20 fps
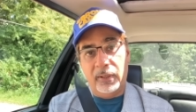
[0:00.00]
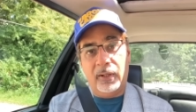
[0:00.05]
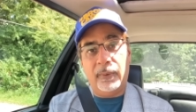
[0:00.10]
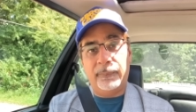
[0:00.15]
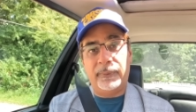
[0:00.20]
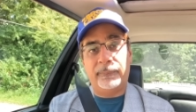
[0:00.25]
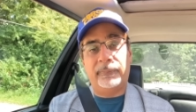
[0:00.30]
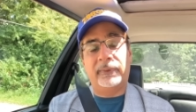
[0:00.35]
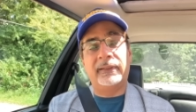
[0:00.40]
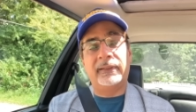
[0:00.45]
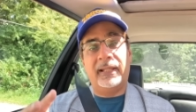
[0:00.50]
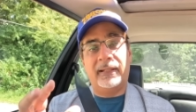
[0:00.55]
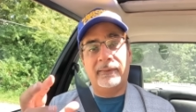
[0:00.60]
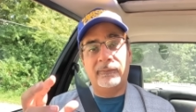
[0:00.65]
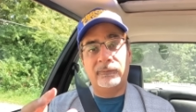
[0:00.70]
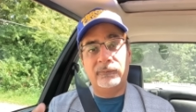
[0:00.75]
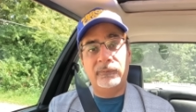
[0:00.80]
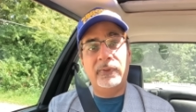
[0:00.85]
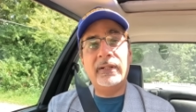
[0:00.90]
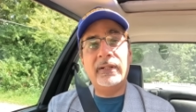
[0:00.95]
lot of people that
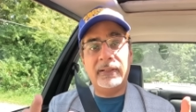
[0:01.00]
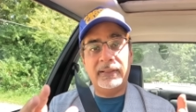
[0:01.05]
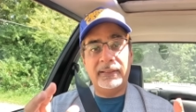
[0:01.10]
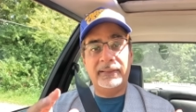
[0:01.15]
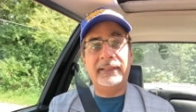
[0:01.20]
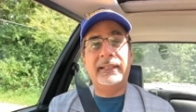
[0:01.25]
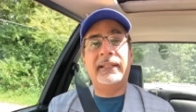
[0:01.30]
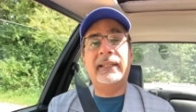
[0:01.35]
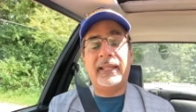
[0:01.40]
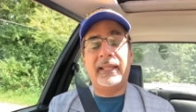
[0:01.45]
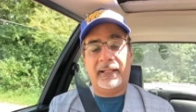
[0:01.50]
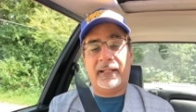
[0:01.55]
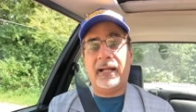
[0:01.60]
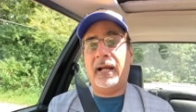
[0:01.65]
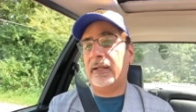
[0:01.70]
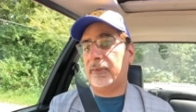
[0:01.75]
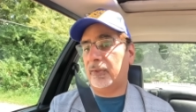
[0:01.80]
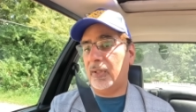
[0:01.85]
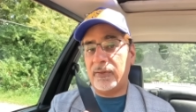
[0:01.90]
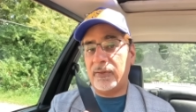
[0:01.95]
will need their
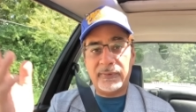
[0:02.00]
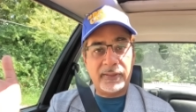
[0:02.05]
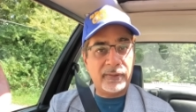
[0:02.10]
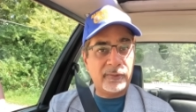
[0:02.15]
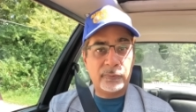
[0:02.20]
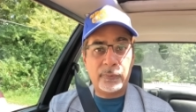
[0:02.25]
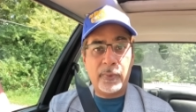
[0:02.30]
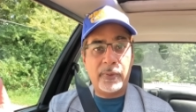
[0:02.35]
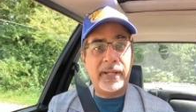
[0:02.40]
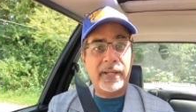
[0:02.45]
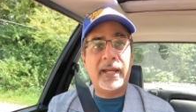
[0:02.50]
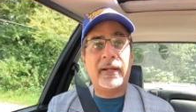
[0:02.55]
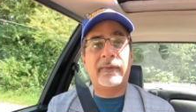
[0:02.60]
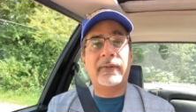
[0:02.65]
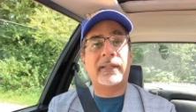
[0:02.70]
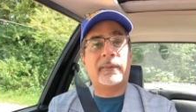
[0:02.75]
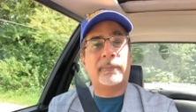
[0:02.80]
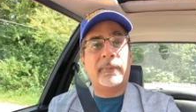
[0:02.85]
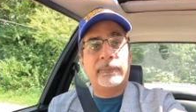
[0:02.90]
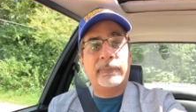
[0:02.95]
cars, not even in the rural
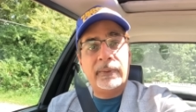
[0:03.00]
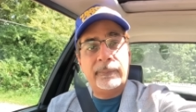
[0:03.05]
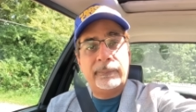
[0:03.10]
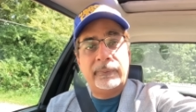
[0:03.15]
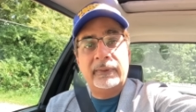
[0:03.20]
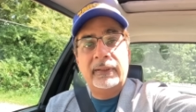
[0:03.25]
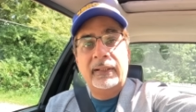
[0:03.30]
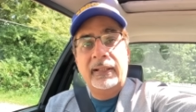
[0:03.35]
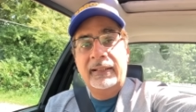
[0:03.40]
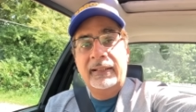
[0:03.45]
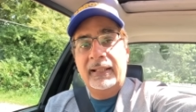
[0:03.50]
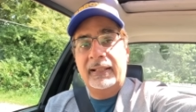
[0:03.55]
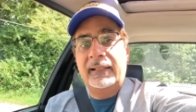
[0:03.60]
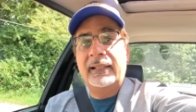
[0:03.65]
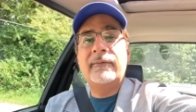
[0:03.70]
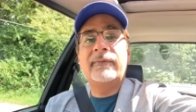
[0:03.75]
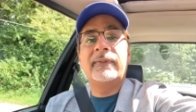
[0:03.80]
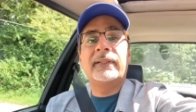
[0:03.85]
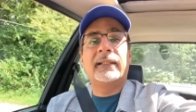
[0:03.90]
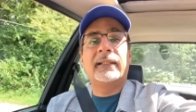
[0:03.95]
areas, but people that
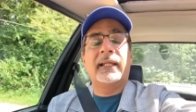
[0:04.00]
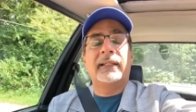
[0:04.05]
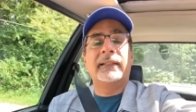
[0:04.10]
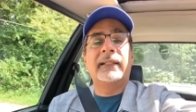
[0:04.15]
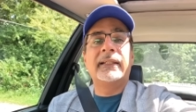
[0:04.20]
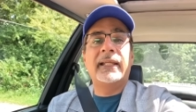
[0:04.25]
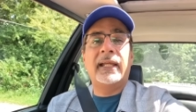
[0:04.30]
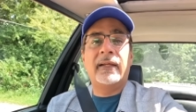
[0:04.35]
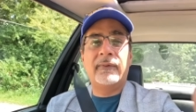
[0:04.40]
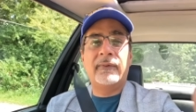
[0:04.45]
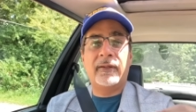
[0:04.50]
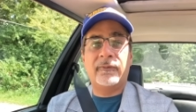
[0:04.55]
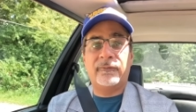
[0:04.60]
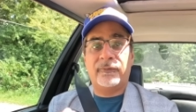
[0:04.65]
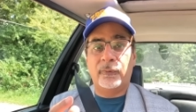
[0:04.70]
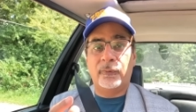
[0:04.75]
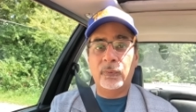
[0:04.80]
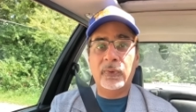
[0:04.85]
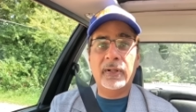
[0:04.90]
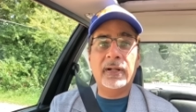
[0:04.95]
live in the London area
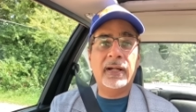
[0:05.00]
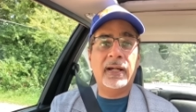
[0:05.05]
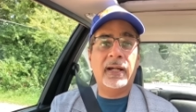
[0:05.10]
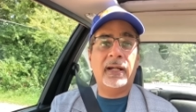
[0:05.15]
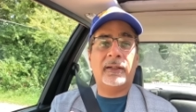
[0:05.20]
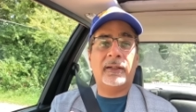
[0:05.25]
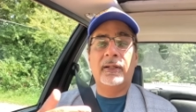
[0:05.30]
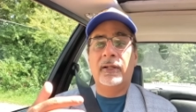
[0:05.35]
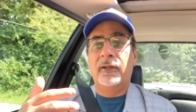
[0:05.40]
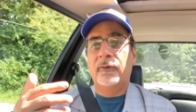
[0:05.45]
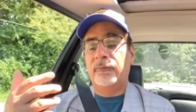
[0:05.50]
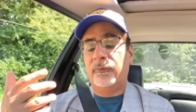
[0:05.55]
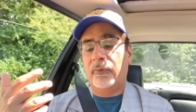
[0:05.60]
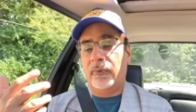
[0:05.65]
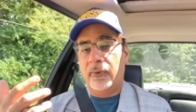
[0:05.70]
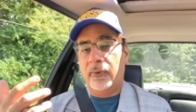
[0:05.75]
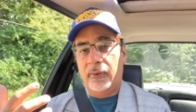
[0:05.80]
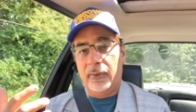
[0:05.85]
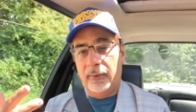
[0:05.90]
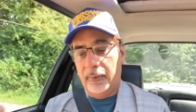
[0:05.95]
for work,
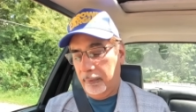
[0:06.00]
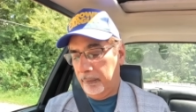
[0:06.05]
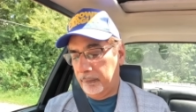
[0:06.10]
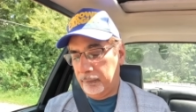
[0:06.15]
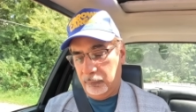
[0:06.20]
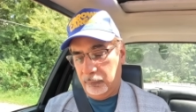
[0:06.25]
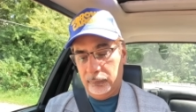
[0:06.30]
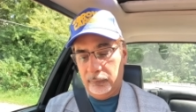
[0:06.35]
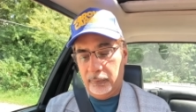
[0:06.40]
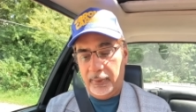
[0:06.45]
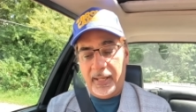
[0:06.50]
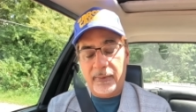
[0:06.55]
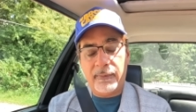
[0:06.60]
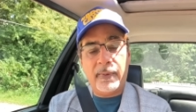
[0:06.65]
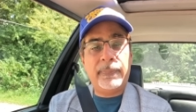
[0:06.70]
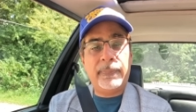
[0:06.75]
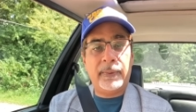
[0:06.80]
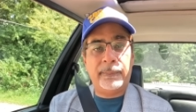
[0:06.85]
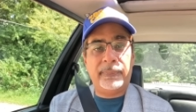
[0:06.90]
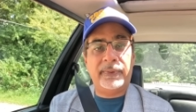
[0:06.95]
for
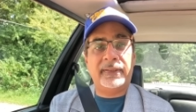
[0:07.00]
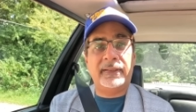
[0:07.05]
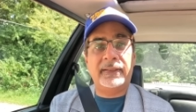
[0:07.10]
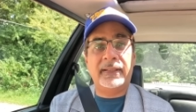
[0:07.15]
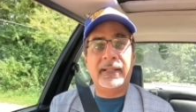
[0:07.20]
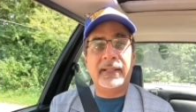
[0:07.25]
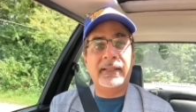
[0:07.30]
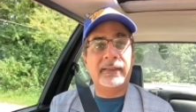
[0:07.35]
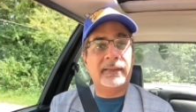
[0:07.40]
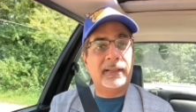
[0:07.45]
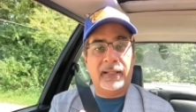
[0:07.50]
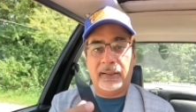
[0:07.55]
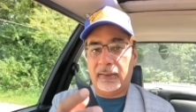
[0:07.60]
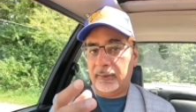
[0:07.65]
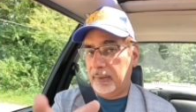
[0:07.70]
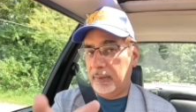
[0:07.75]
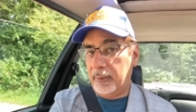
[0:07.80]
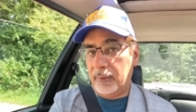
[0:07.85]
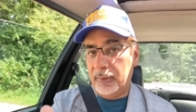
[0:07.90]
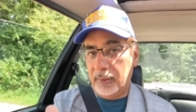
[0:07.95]
whatever purpose it is, like
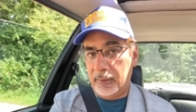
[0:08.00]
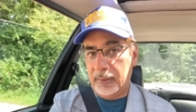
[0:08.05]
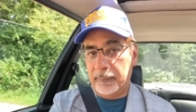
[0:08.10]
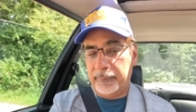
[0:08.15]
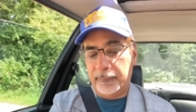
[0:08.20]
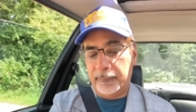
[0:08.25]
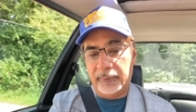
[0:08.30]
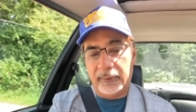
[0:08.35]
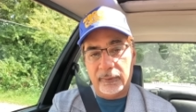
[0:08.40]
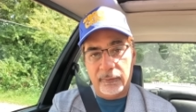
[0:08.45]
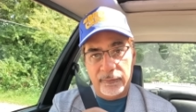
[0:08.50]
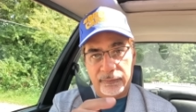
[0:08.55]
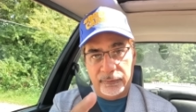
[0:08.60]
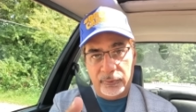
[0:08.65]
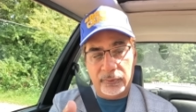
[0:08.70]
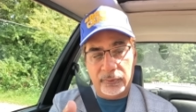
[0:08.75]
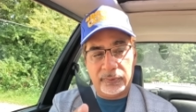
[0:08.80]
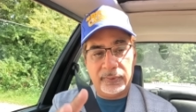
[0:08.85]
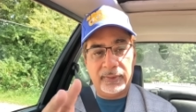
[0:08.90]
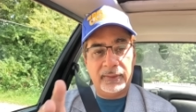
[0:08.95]
a lot of people that we've
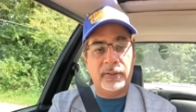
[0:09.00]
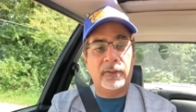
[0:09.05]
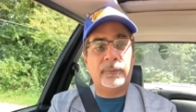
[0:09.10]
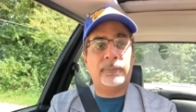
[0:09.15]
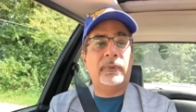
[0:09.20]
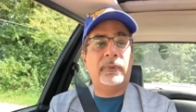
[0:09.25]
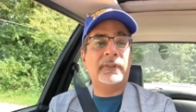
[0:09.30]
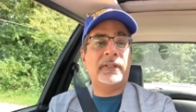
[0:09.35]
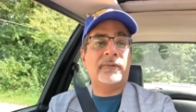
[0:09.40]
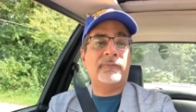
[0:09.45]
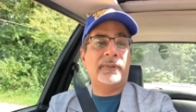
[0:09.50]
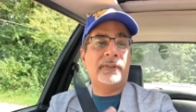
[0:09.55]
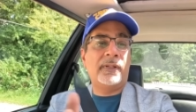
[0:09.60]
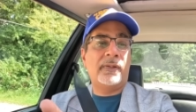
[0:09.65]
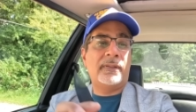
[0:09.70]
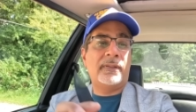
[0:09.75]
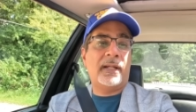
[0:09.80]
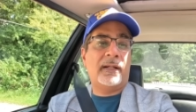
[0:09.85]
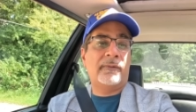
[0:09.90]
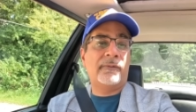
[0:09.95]
talked to in those protest
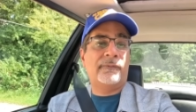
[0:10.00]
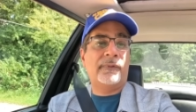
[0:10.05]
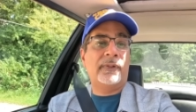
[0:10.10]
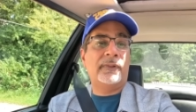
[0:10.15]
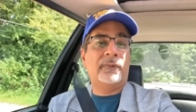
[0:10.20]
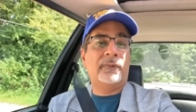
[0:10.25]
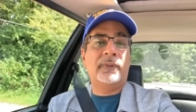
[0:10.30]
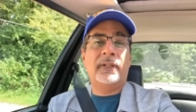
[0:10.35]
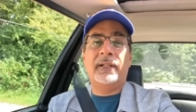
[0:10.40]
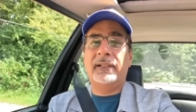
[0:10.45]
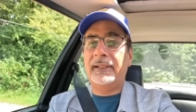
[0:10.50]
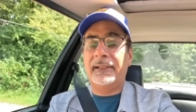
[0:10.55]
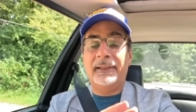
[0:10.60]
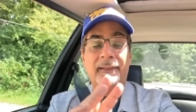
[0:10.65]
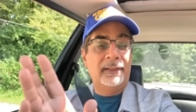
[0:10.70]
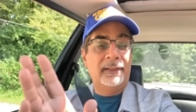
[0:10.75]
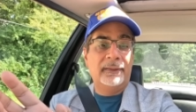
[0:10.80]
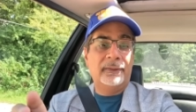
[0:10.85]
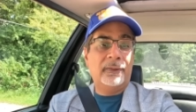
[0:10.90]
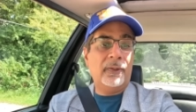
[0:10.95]
videos that I referred to earlier,
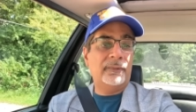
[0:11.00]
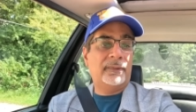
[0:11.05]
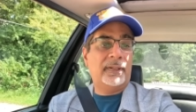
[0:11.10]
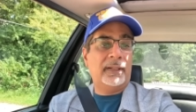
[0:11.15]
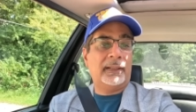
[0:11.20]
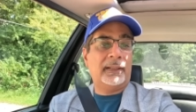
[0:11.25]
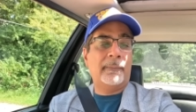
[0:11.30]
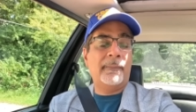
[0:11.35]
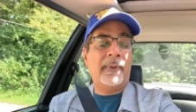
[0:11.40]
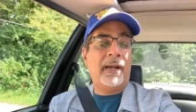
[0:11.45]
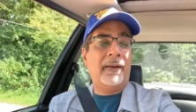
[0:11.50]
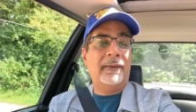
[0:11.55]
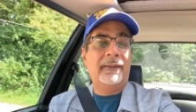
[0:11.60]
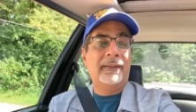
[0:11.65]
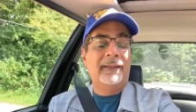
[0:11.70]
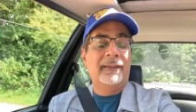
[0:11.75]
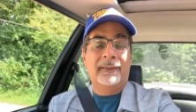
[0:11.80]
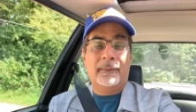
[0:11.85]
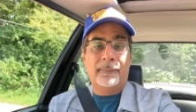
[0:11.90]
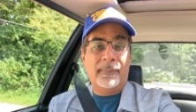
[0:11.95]
go check them out.
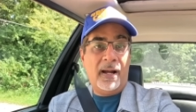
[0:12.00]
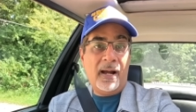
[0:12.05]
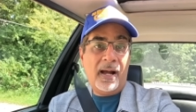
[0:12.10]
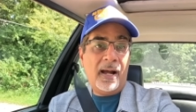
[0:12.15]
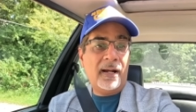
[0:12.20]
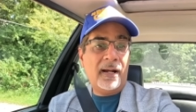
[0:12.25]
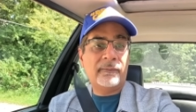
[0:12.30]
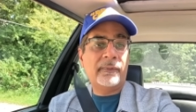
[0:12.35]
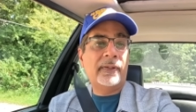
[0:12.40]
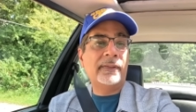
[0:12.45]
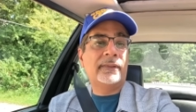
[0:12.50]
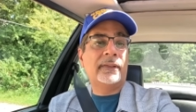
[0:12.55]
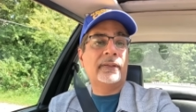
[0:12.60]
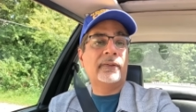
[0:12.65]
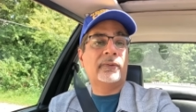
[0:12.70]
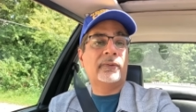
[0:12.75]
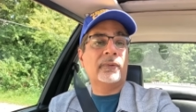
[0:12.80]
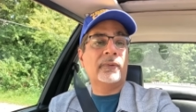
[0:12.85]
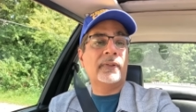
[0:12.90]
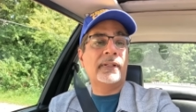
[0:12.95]
Some heart-wrenching
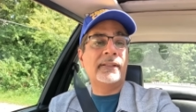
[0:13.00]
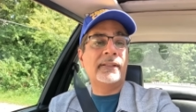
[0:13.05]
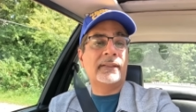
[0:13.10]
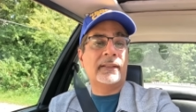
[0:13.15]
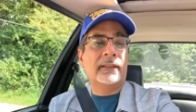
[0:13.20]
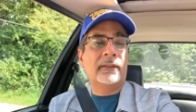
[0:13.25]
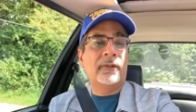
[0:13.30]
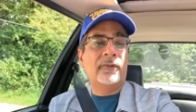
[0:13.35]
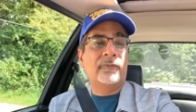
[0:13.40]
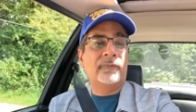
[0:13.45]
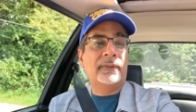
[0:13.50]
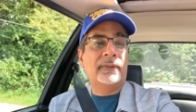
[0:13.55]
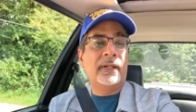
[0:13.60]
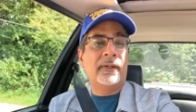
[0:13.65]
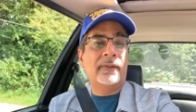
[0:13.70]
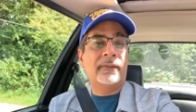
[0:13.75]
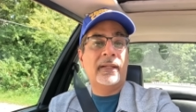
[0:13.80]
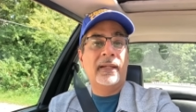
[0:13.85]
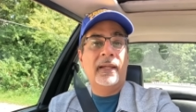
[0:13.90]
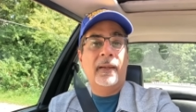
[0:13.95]
stories in those
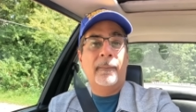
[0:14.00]
videos,